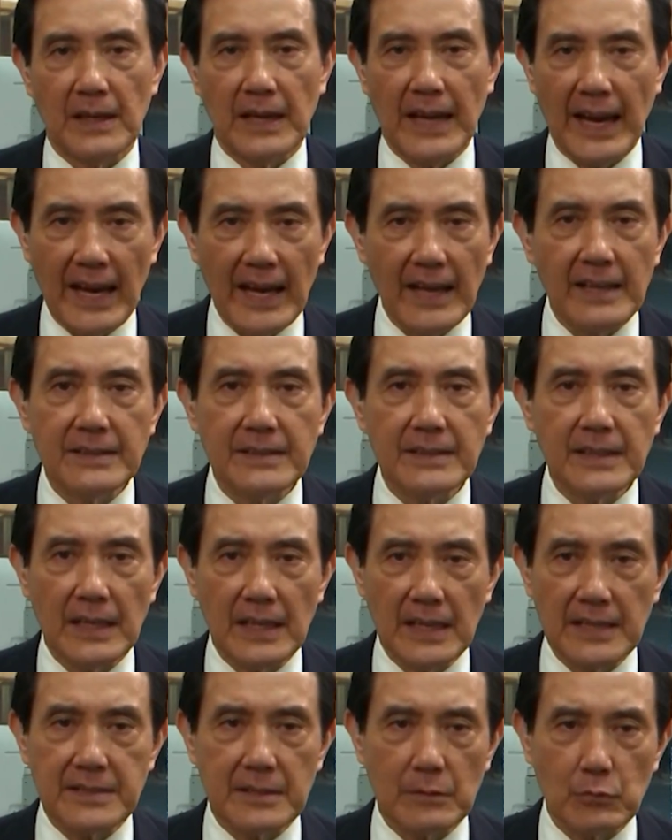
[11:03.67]
And
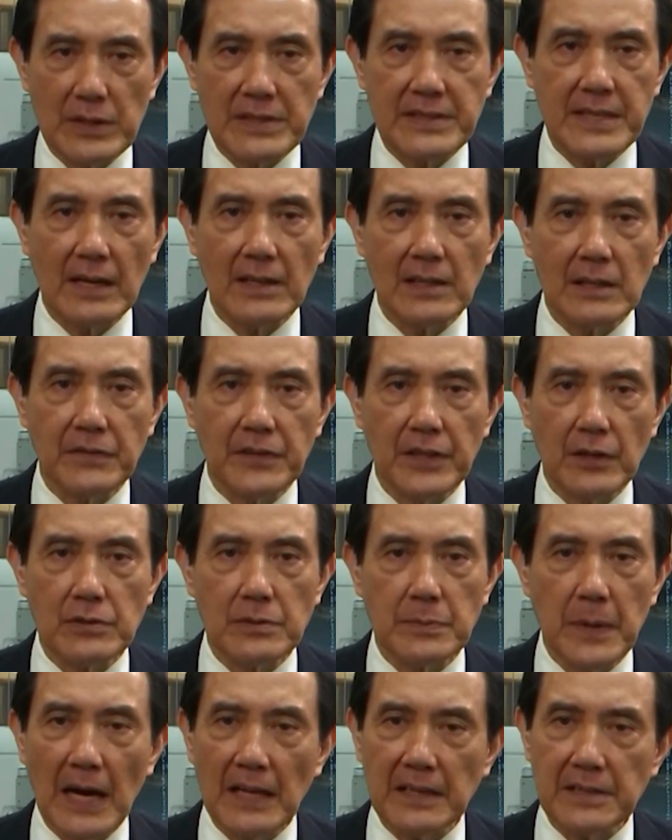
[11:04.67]
as a result of those
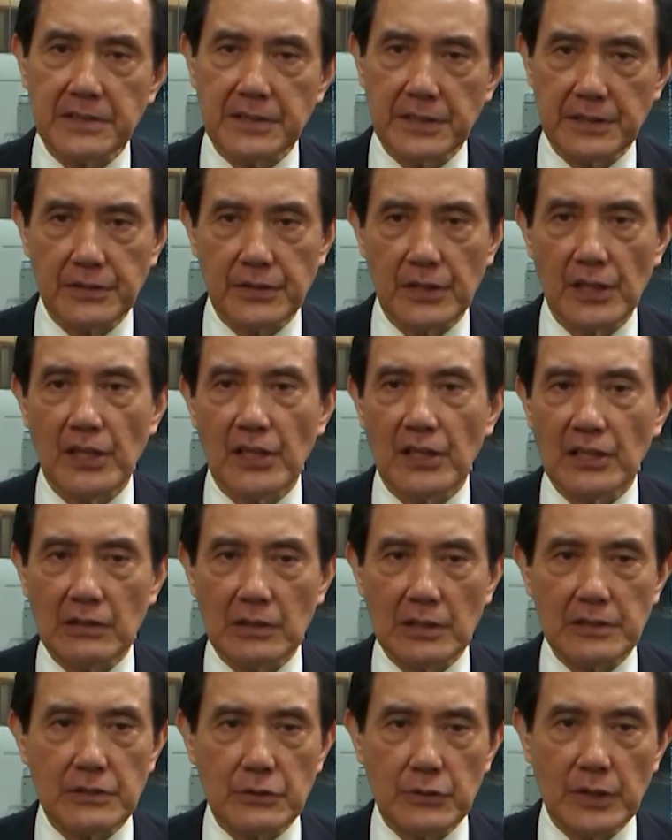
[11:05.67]
policies,
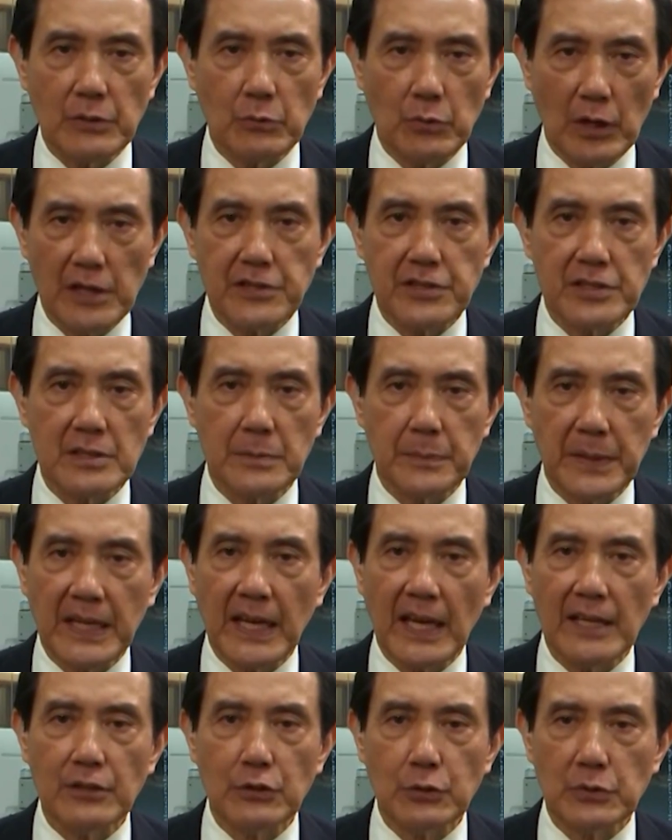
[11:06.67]
cross-strait relations
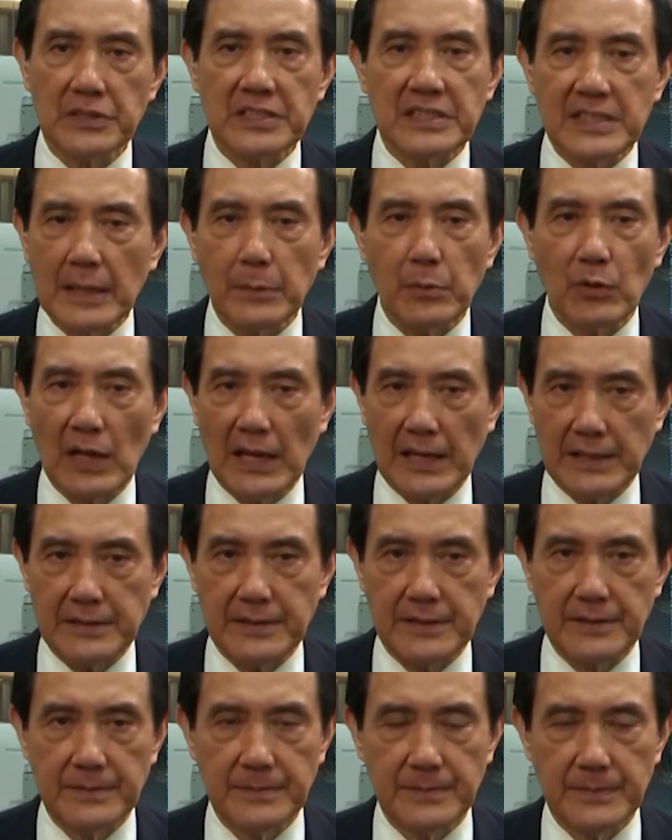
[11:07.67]
began to stabilize.